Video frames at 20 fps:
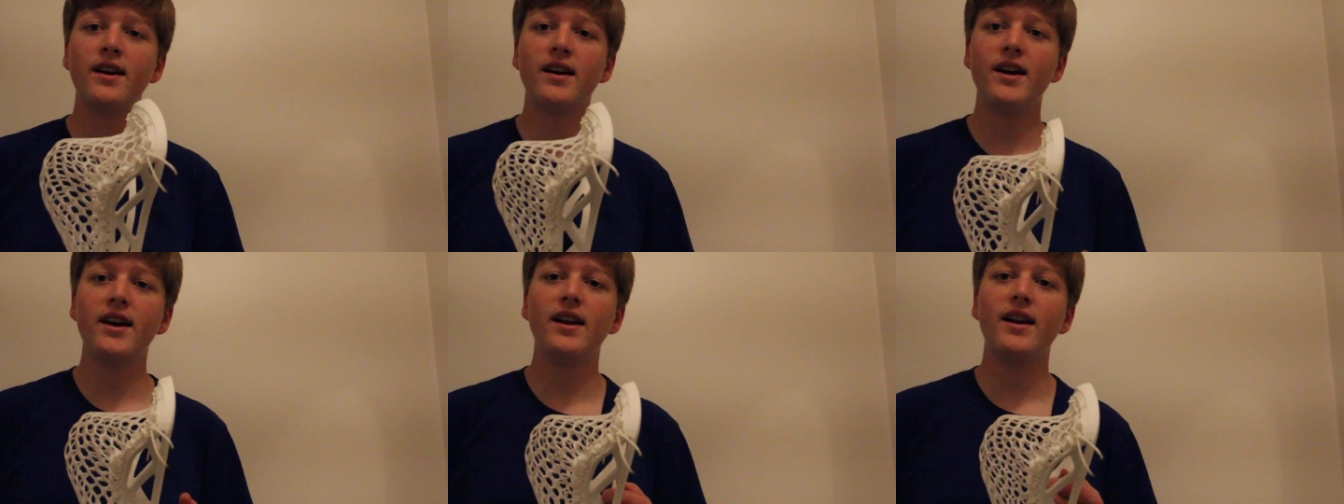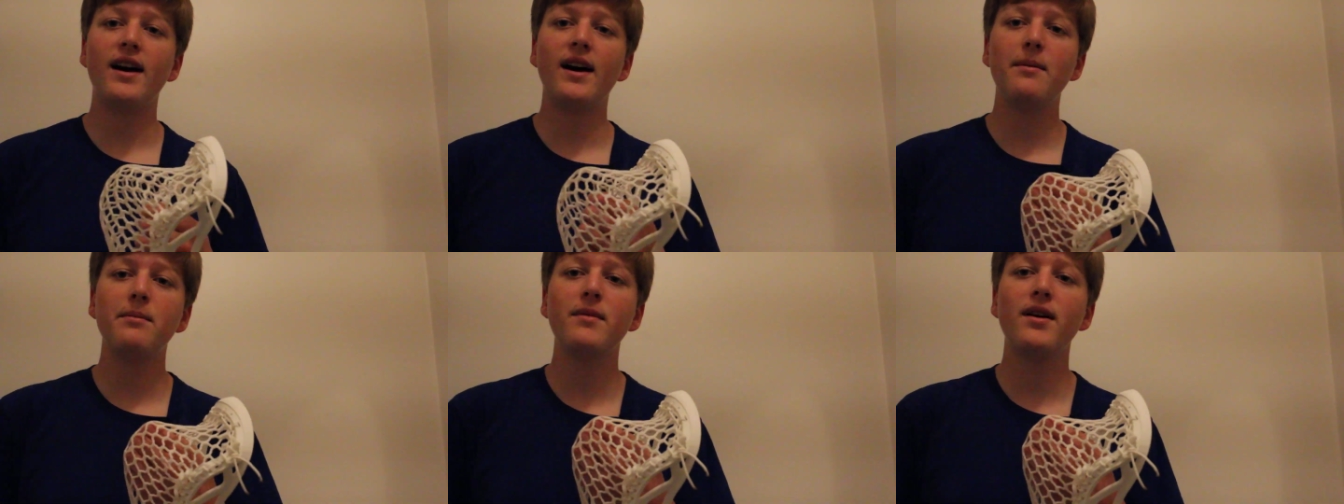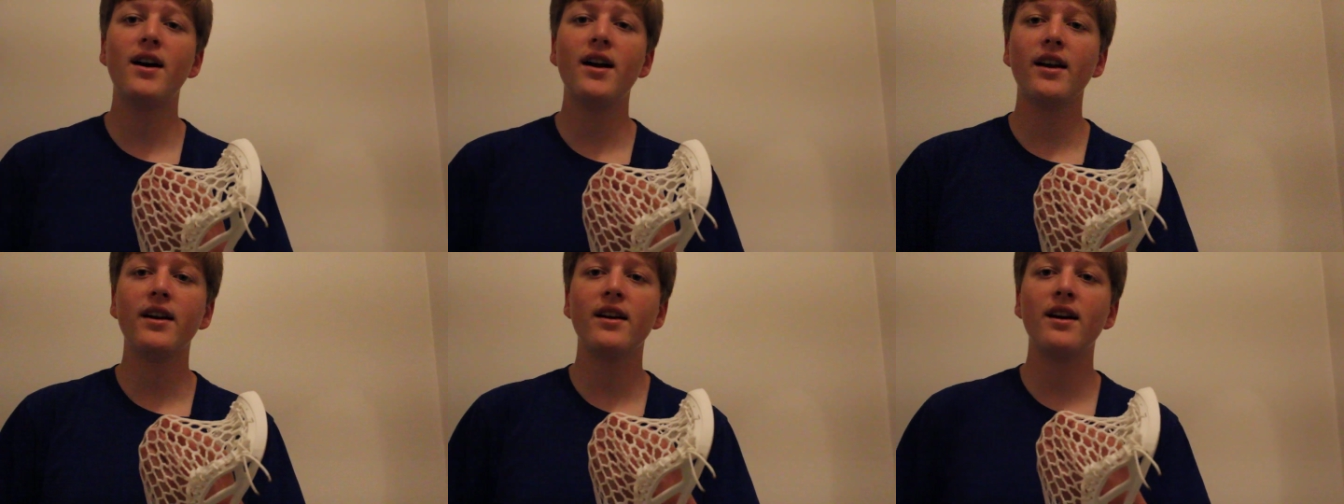And I'm
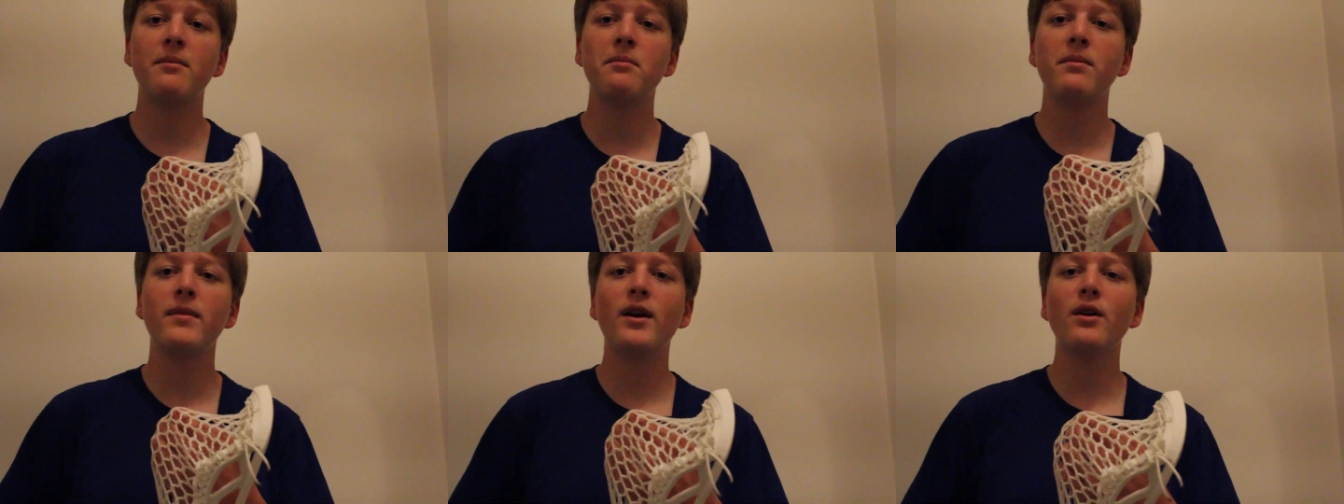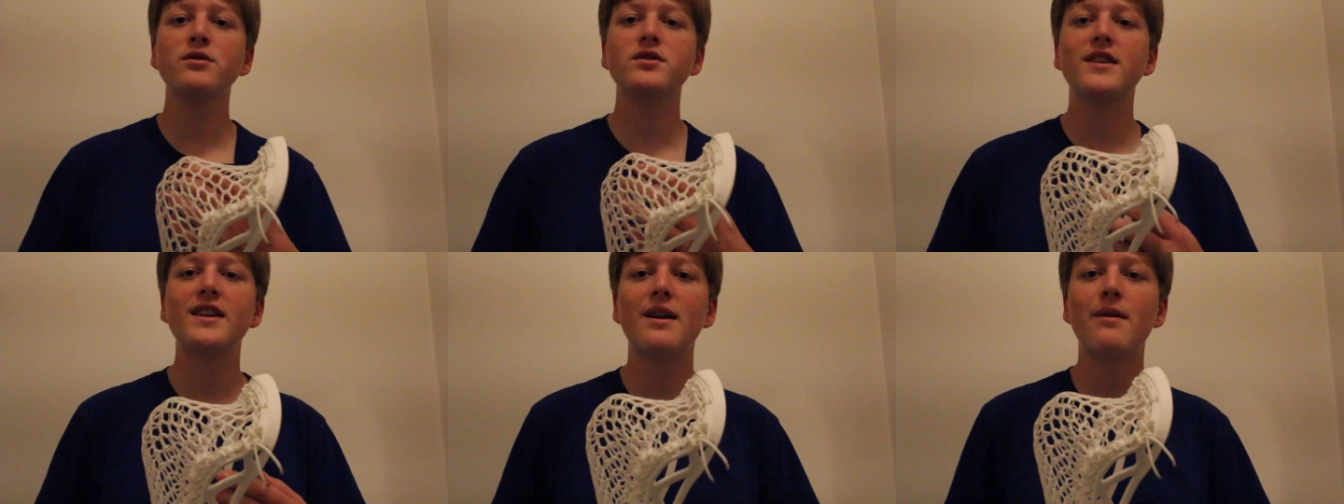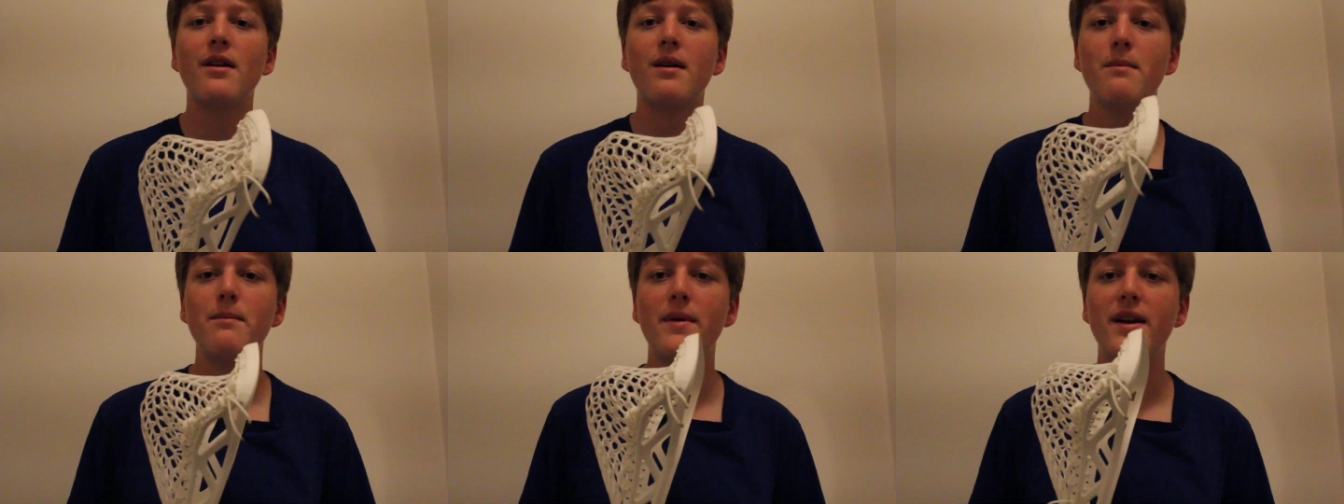not, I'm, I don't say
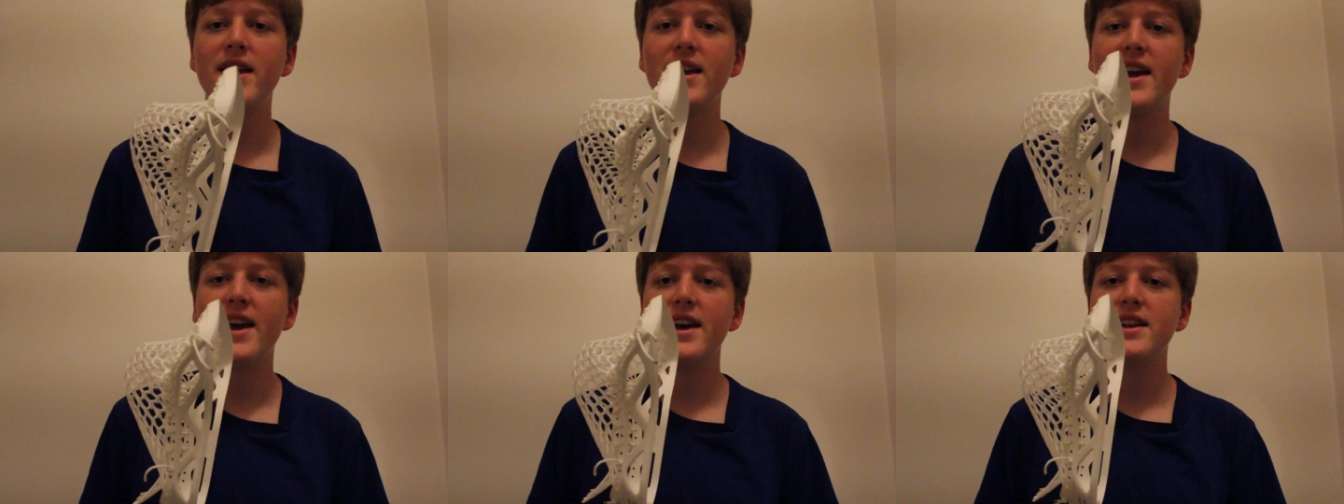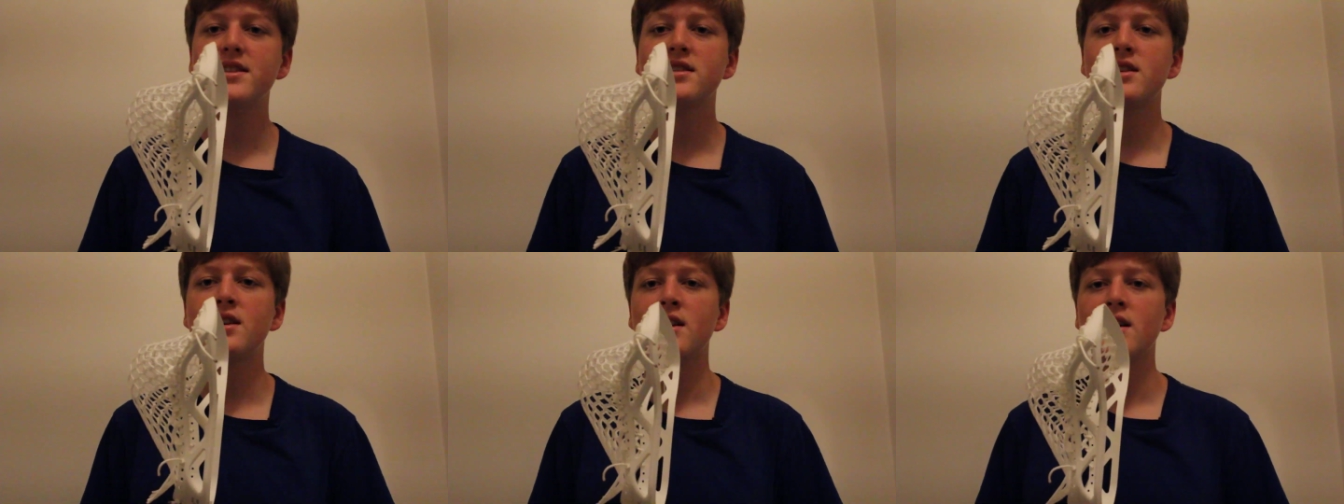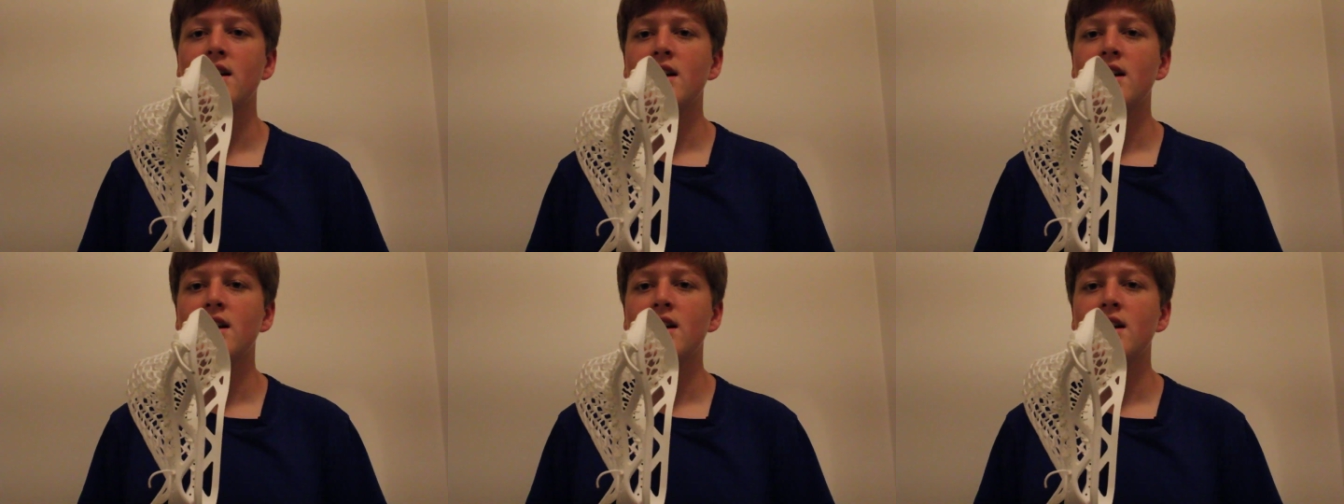there are many heads.